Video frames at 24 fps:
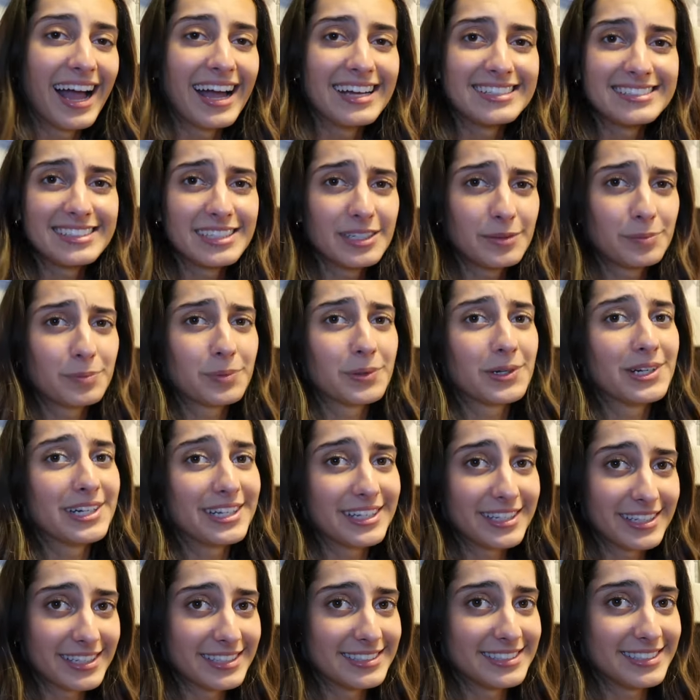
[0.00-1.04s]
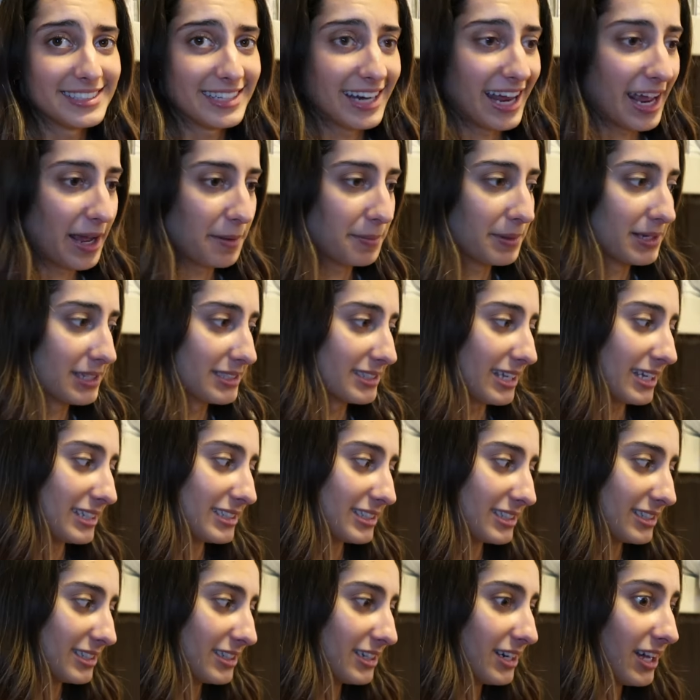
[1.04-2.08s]
I did pretty good today because I
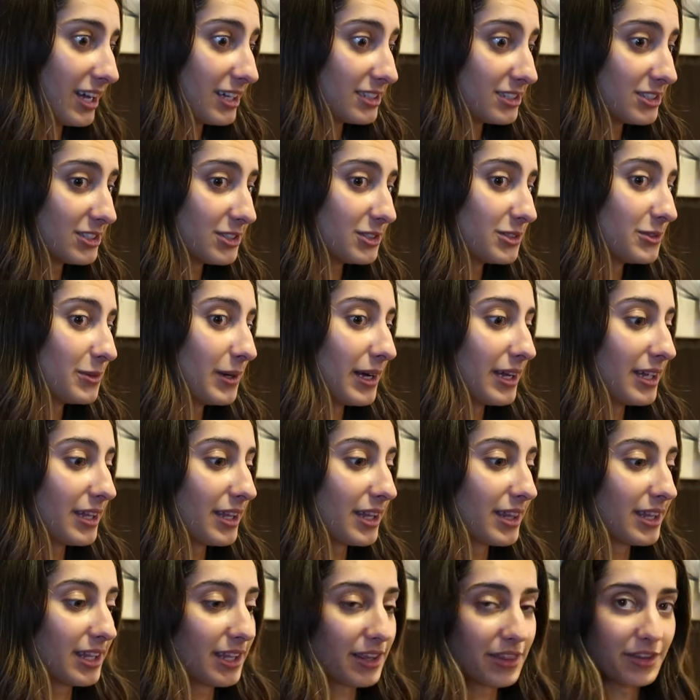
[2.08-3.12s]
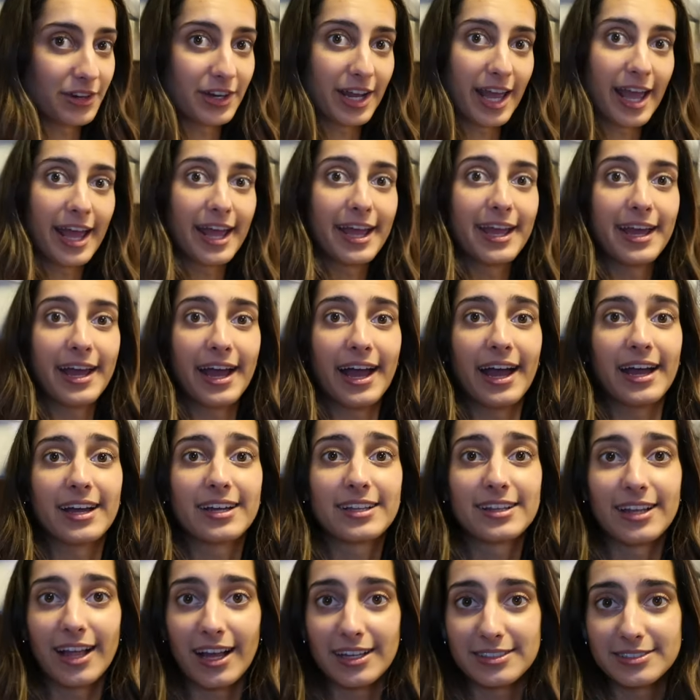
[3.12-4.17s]
did not do well the other day
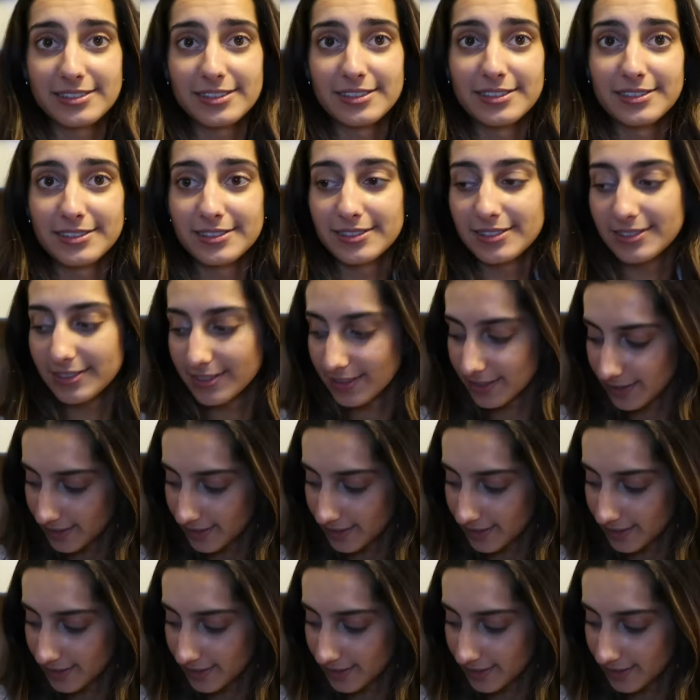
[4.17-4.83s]
at Glassons.